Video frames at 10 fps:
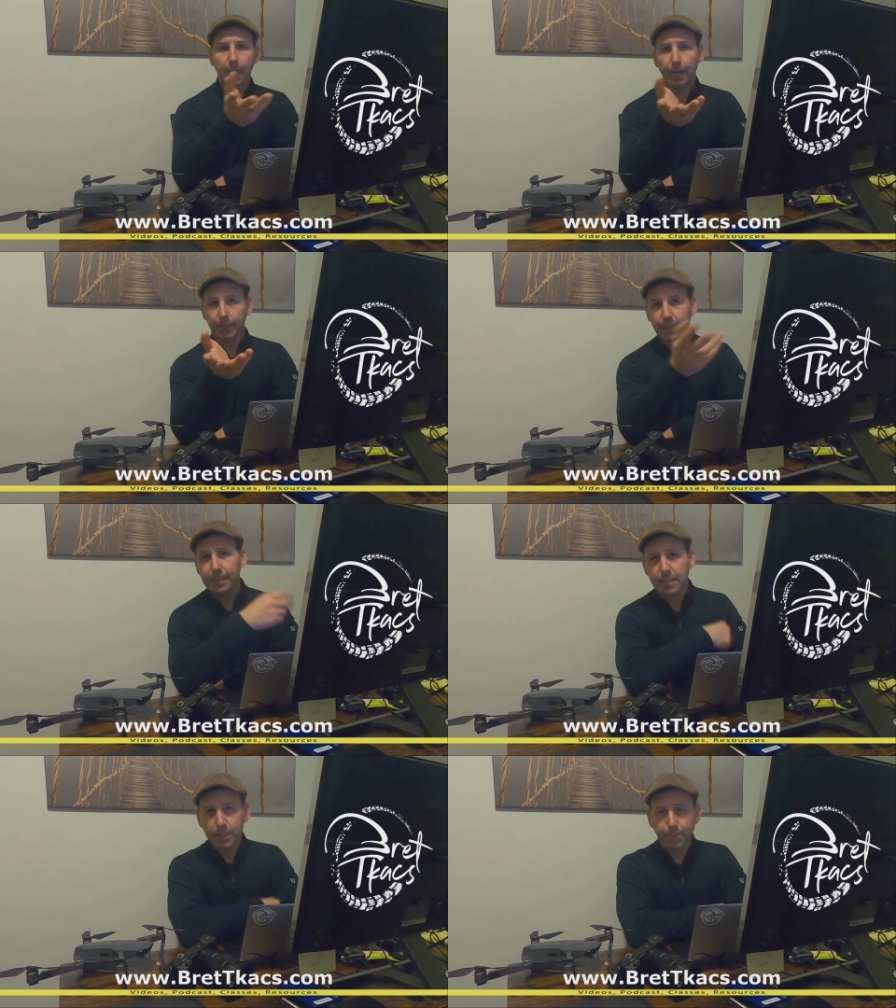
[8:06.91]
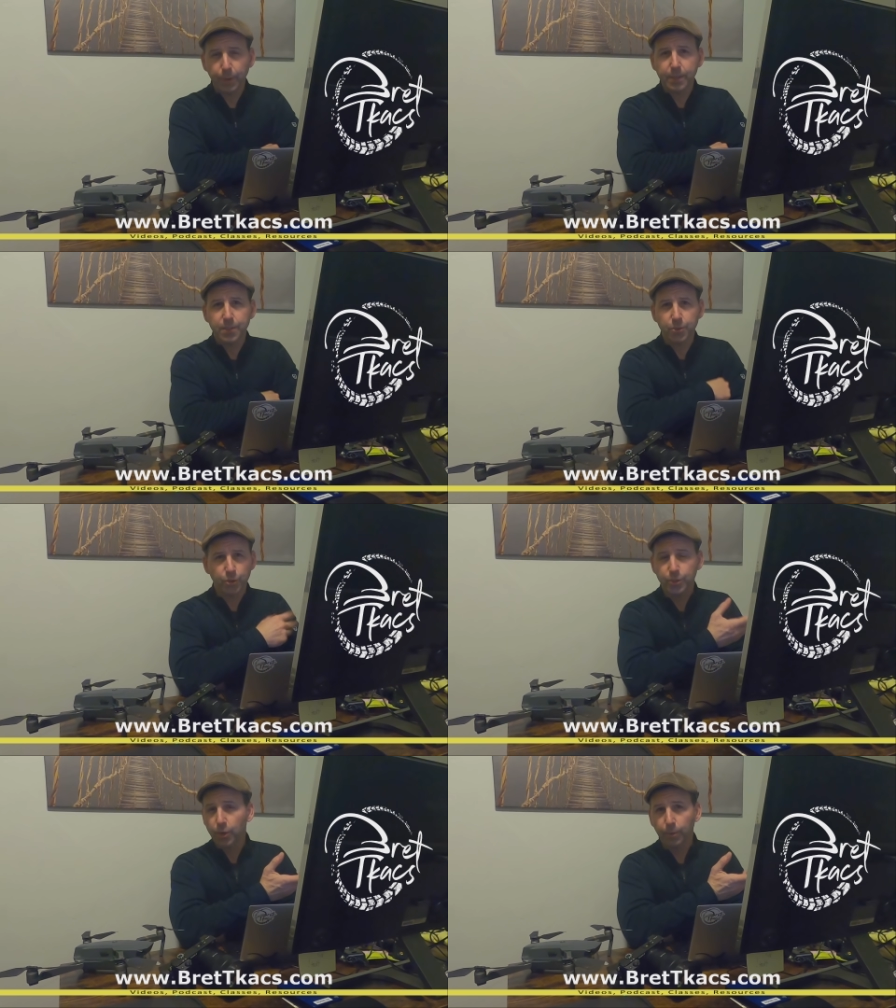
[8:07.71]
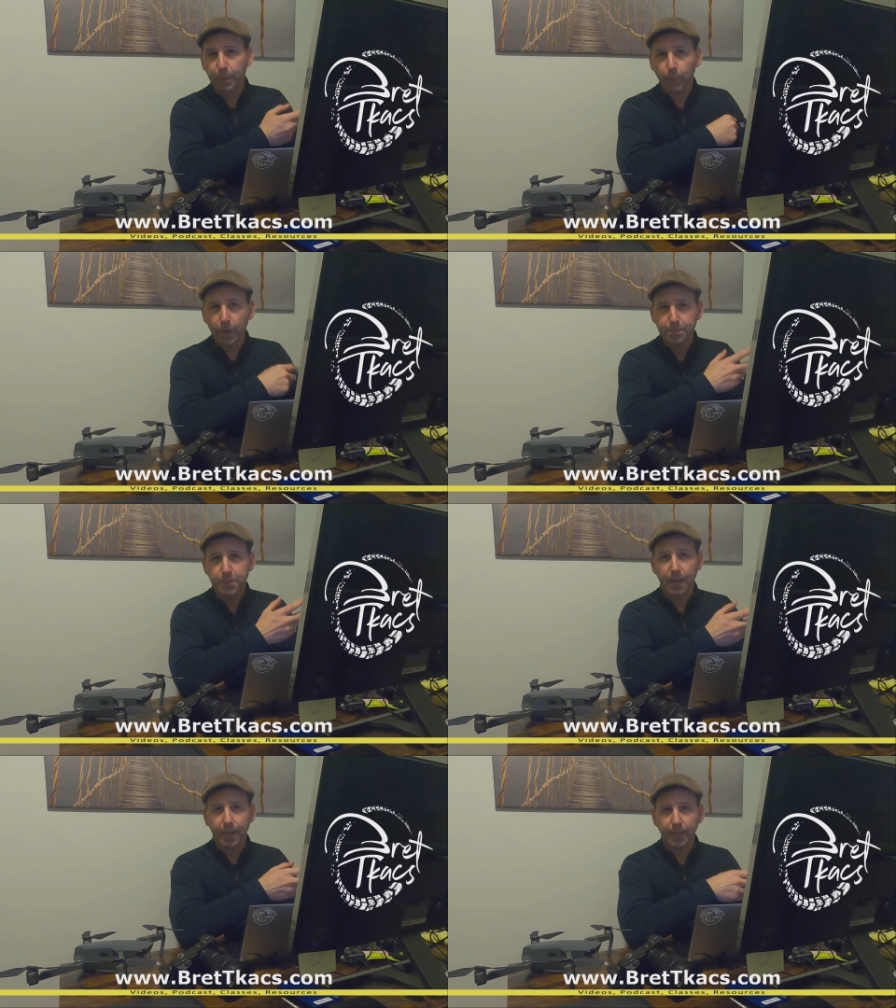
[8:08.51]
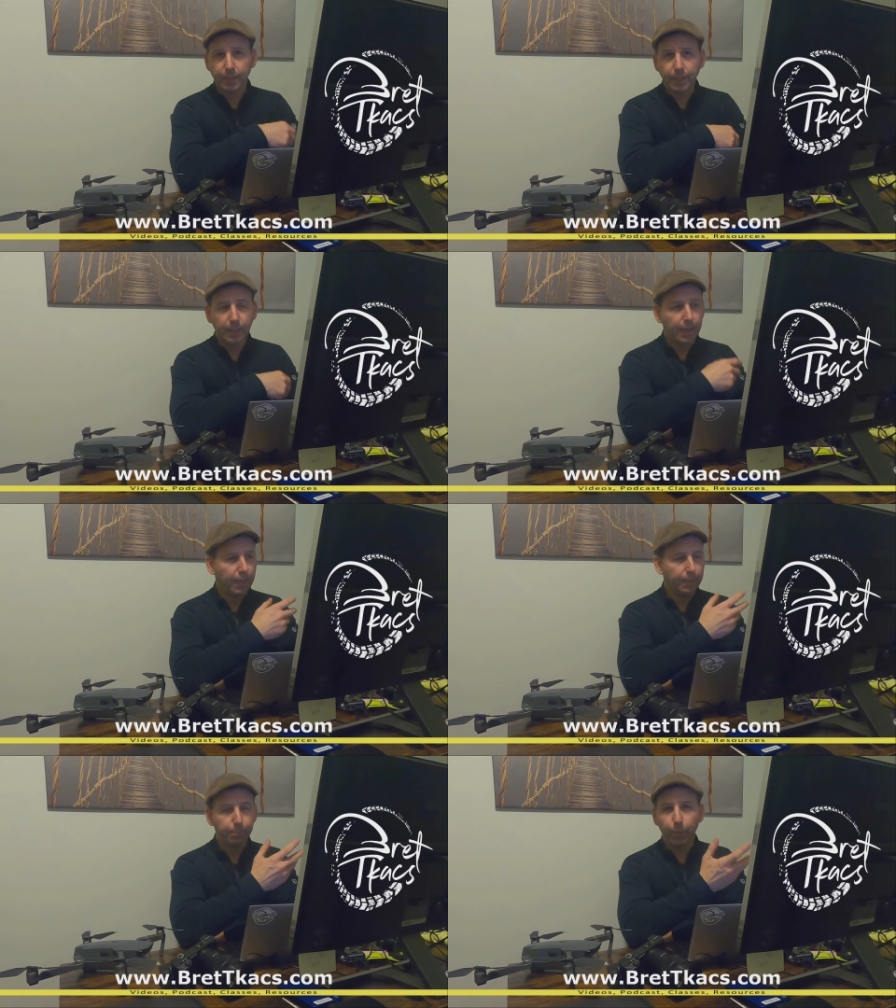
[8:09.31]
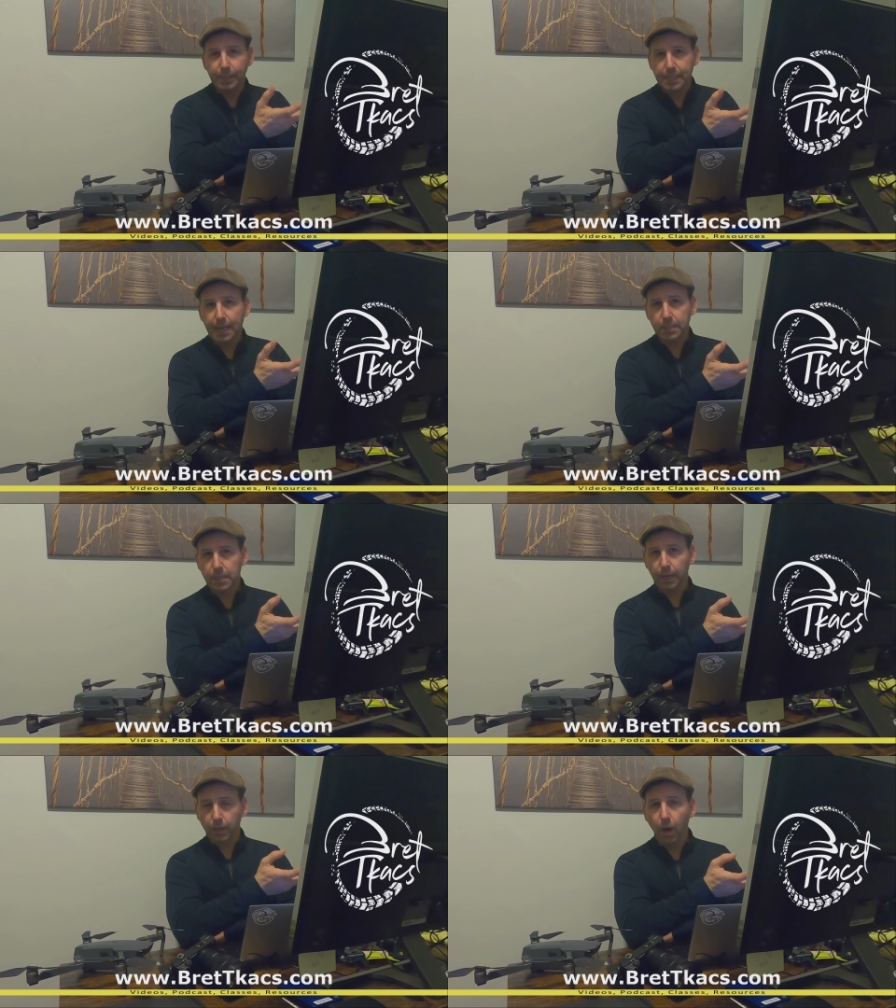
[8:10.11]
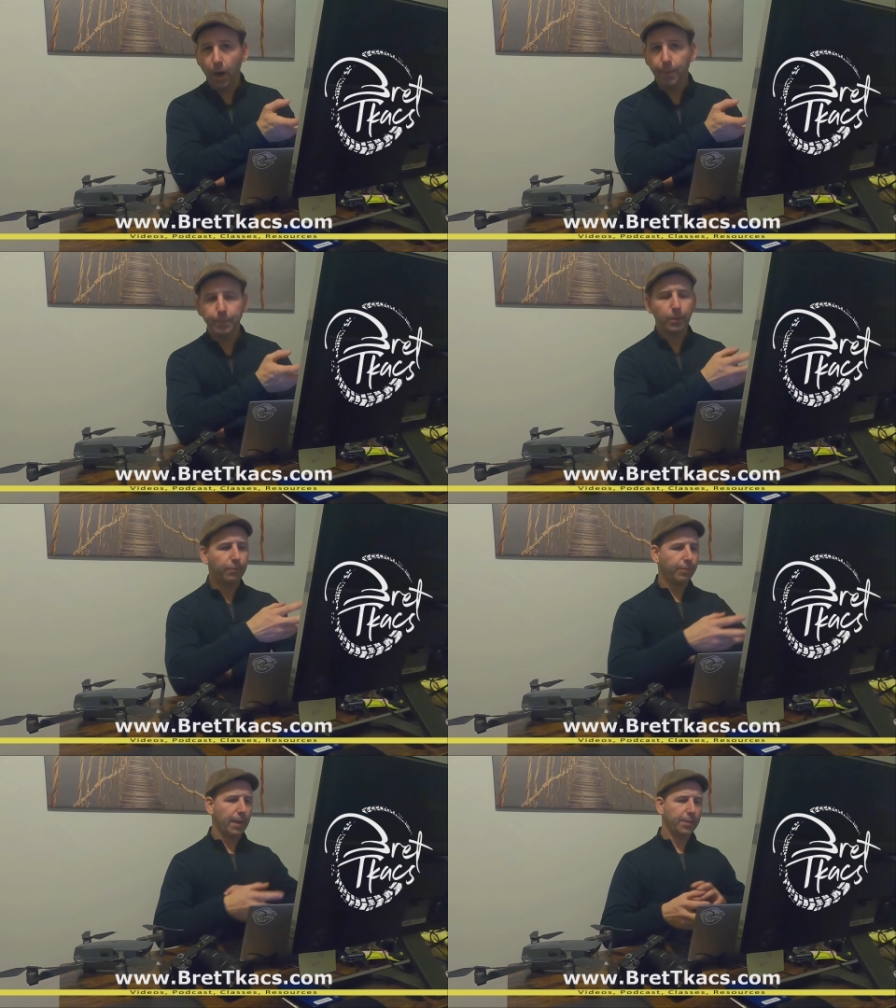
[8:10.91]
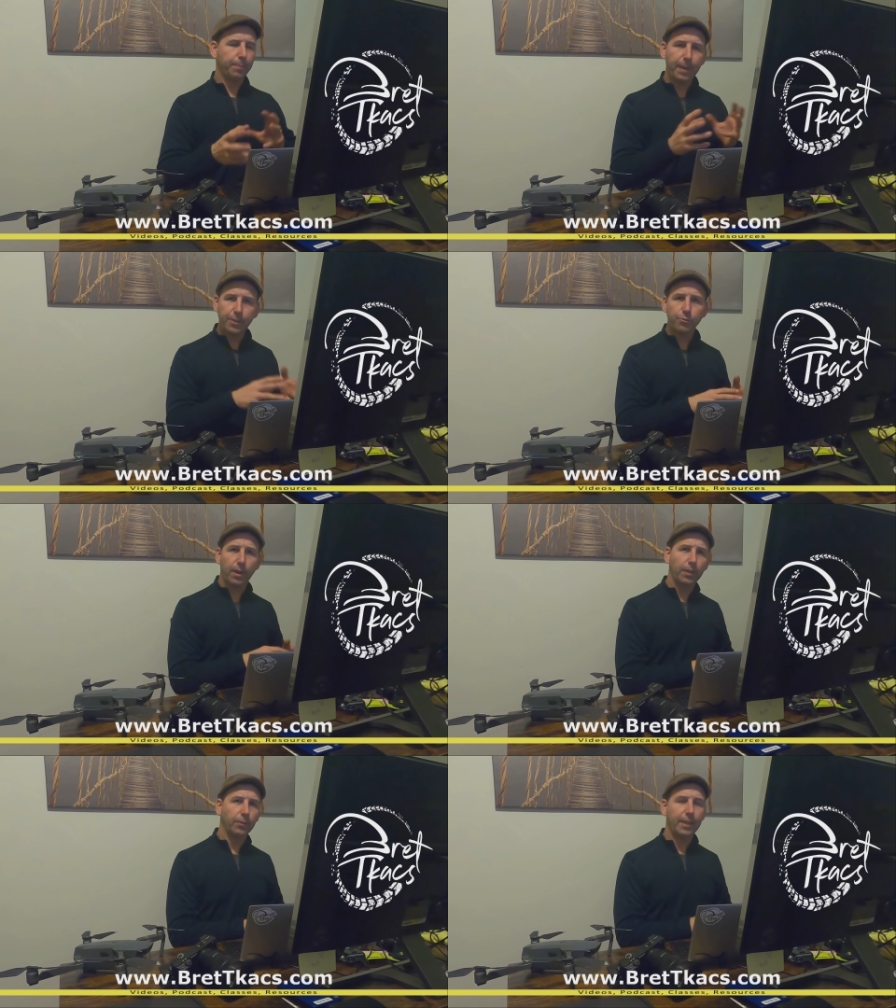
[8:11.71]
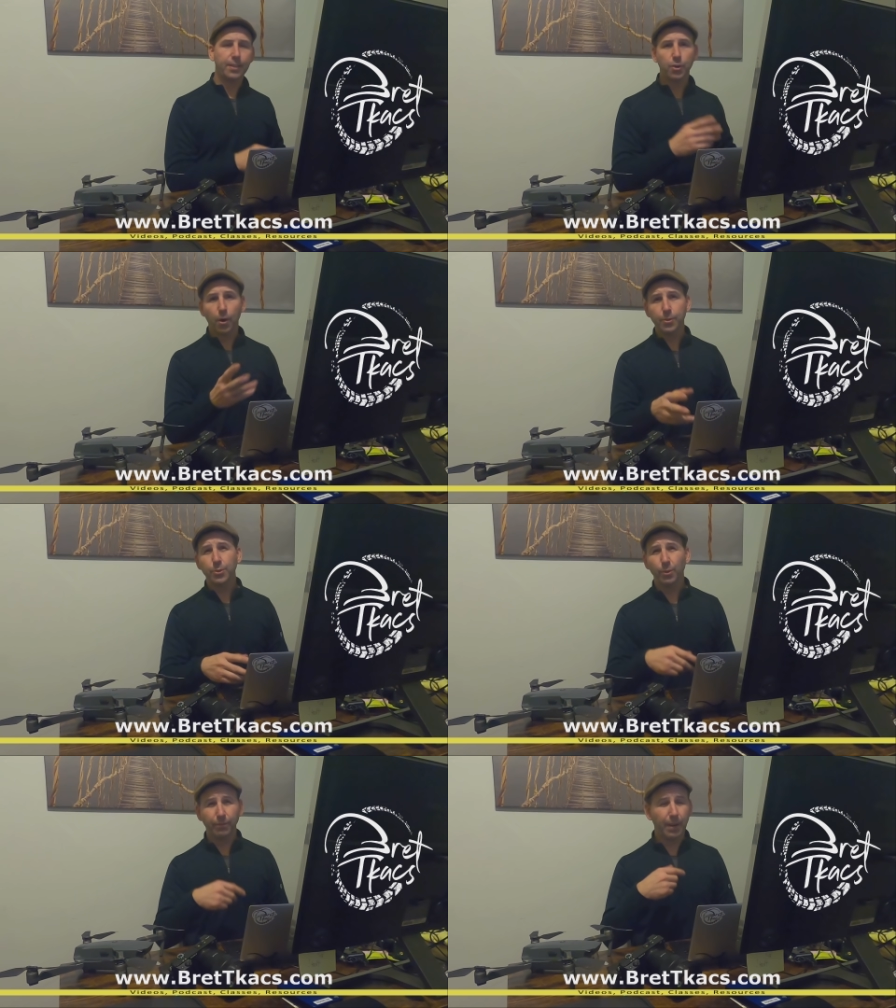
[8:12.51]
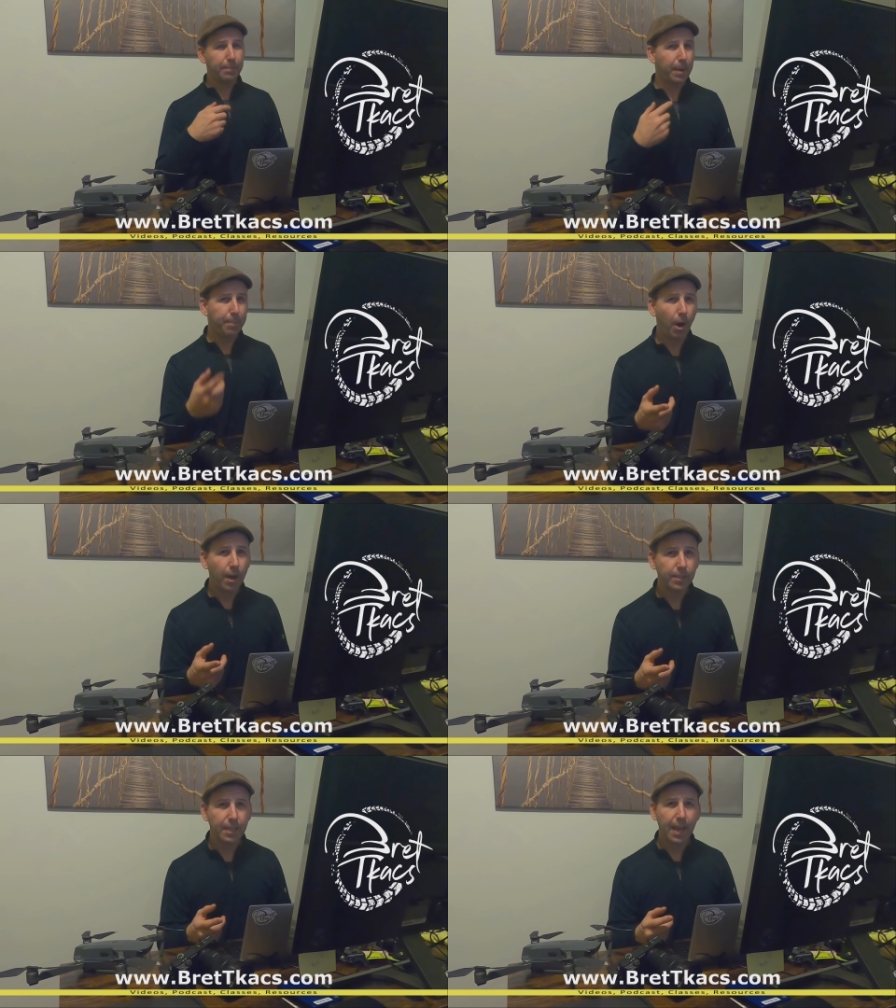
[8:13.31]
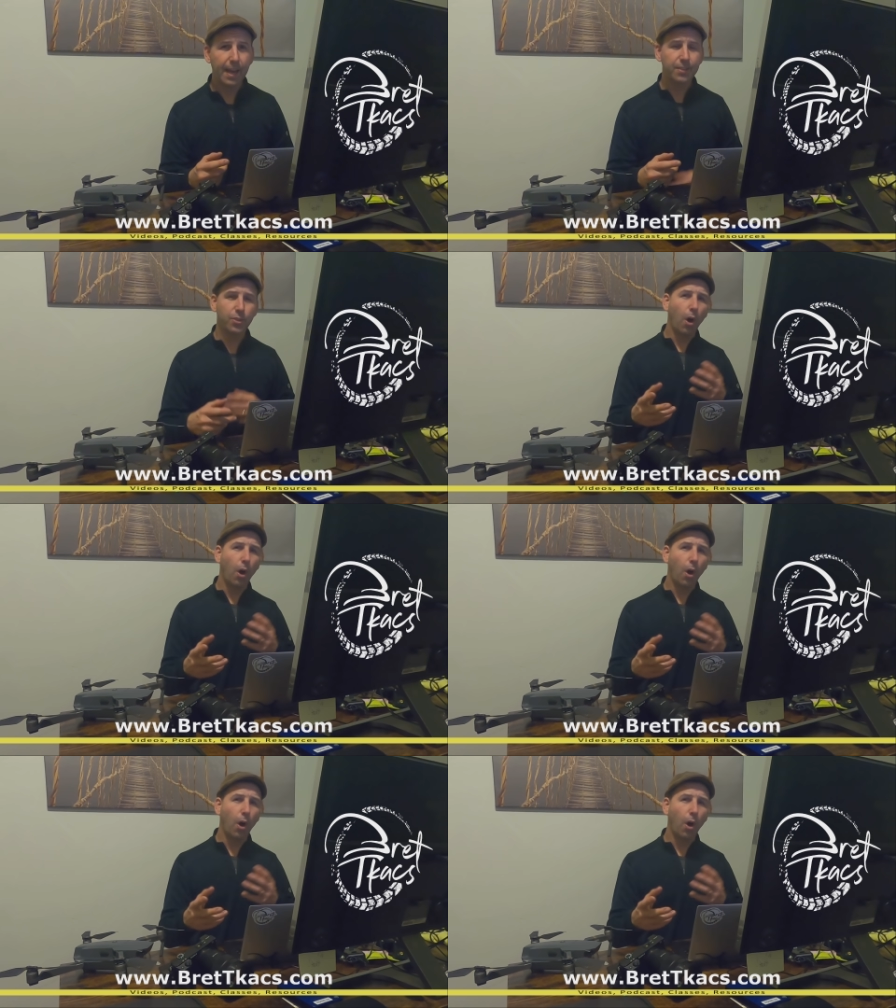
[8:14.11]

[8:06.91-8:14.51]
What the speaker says: The easiest place is just go to my website, bretttkacs.com. You'll find the Patreon links. Also, you'll find my podcast.